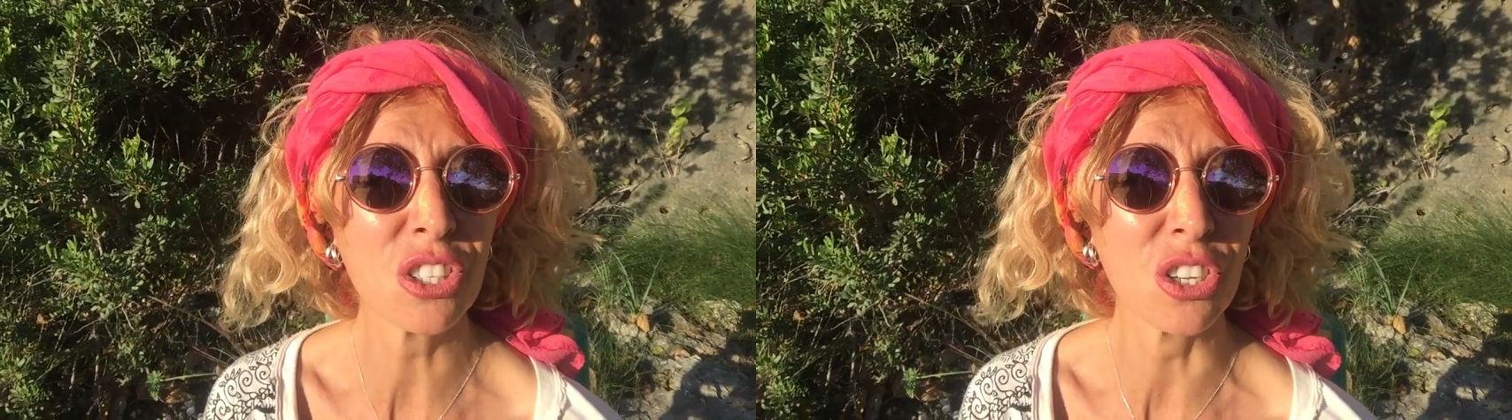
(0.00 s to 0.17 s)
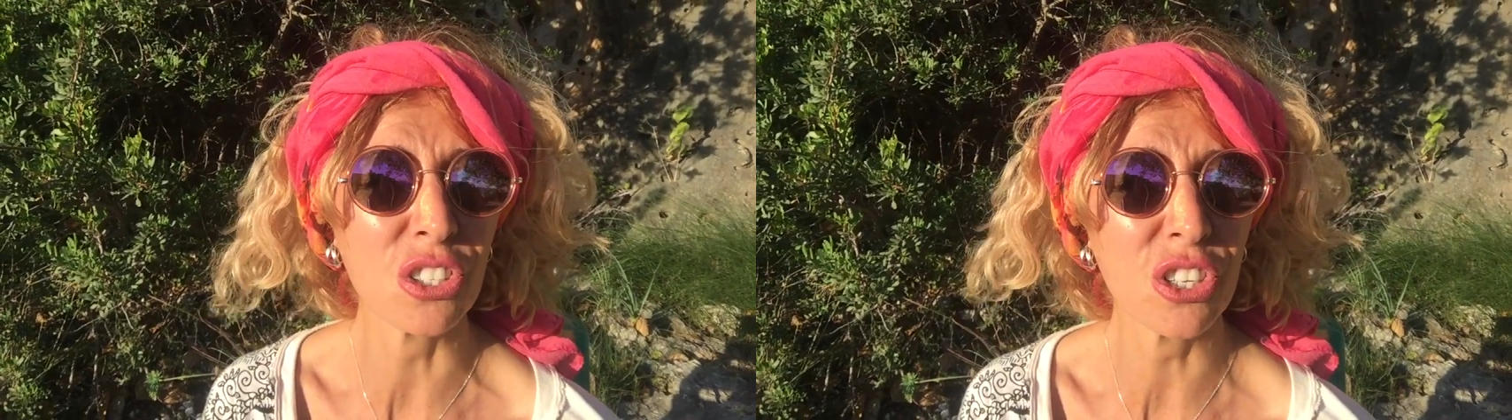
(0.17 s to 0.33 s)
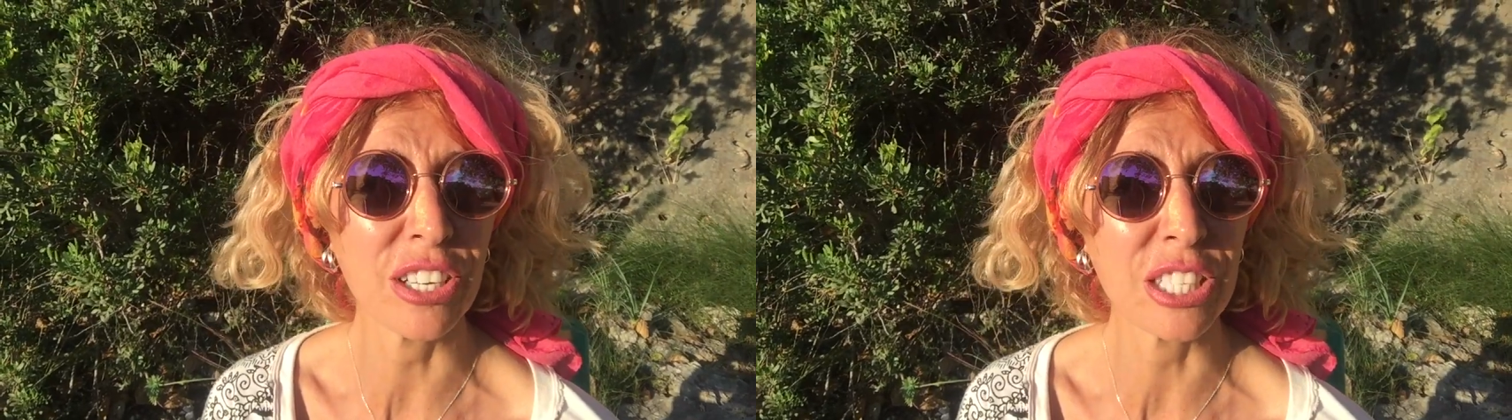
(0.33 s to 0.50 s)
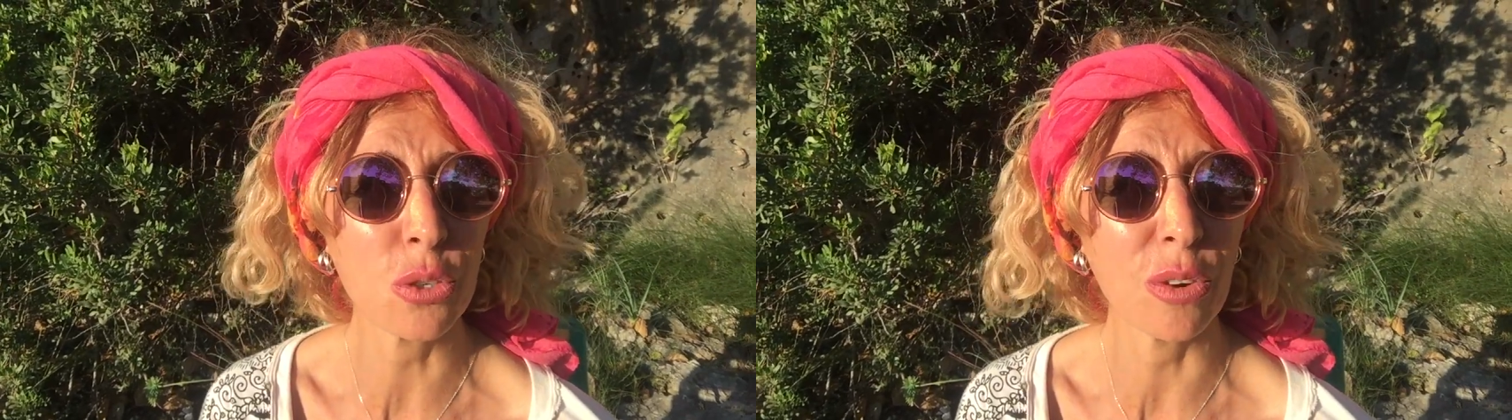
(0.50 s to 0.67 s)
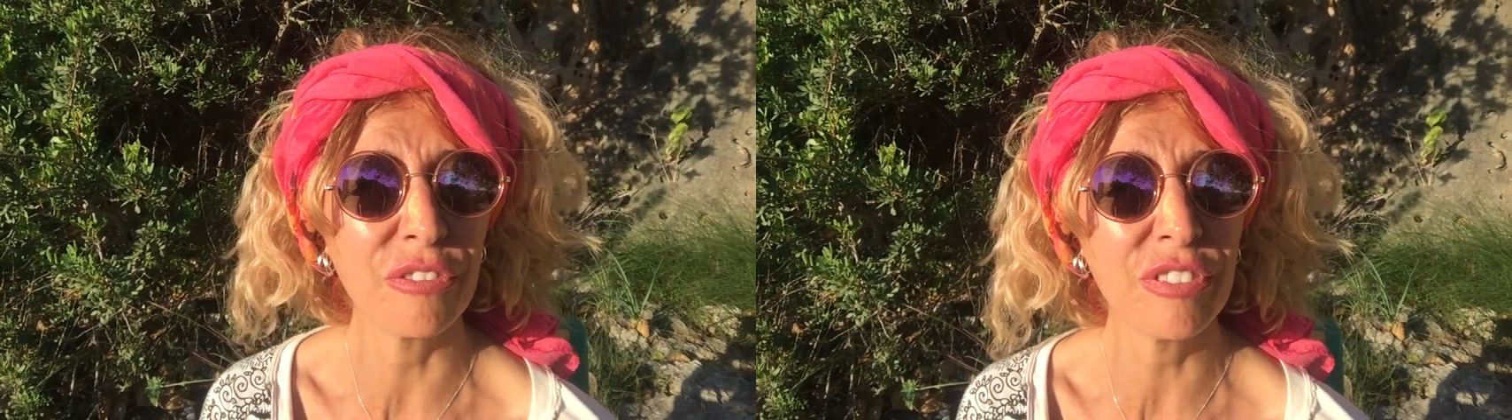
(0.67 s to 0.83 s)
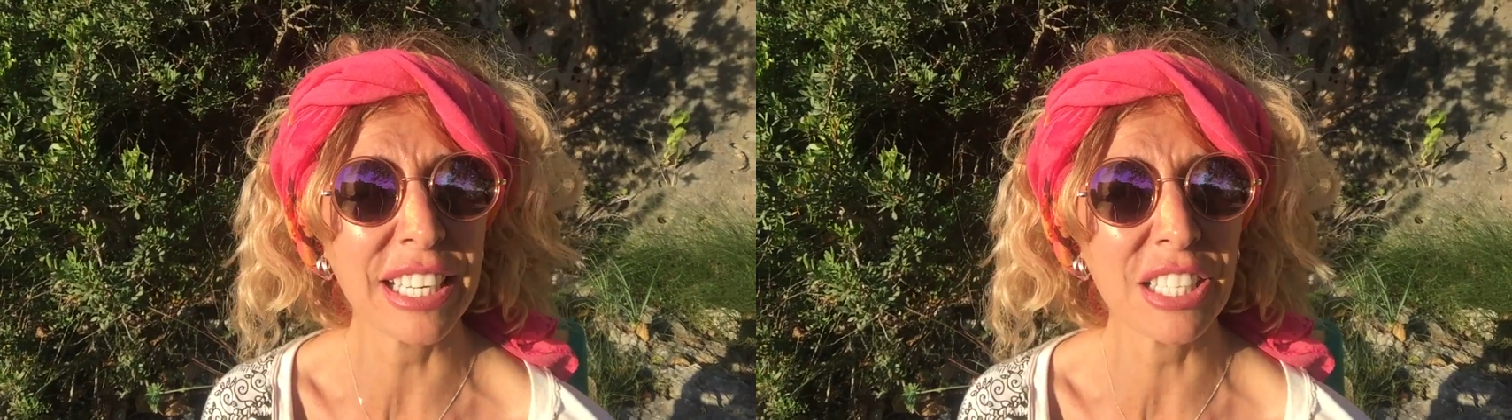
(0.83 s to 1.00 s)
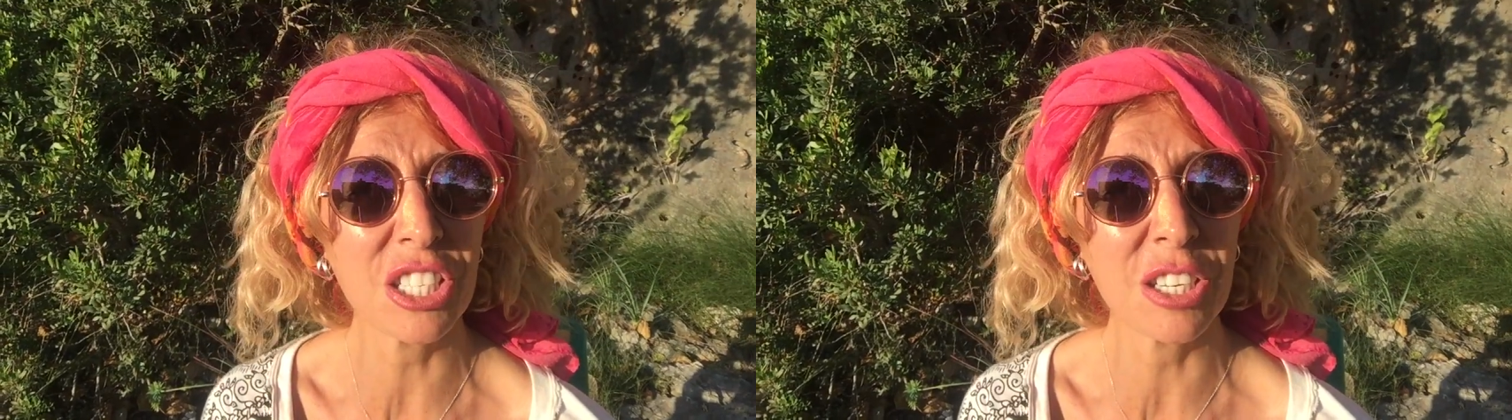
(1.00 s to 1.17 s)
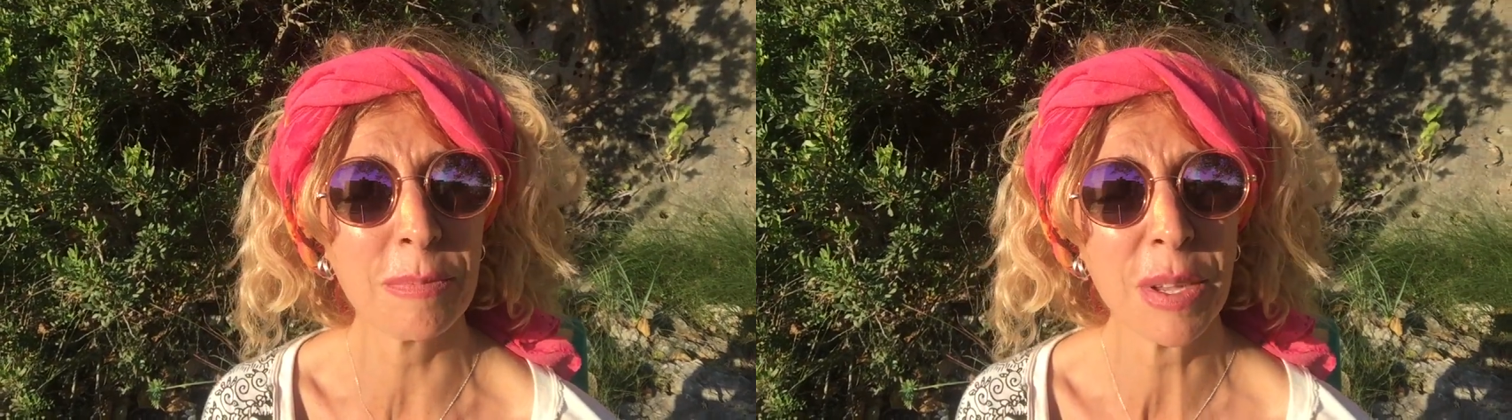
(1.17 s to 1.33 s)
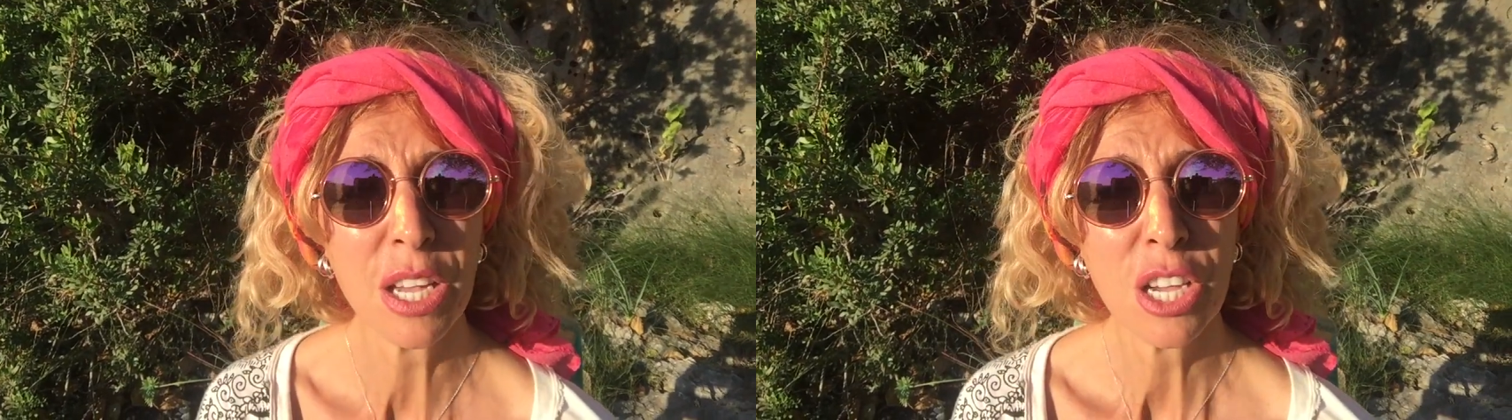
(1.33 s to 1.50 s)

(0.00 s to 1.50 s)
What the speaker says: Don't turn into a victim.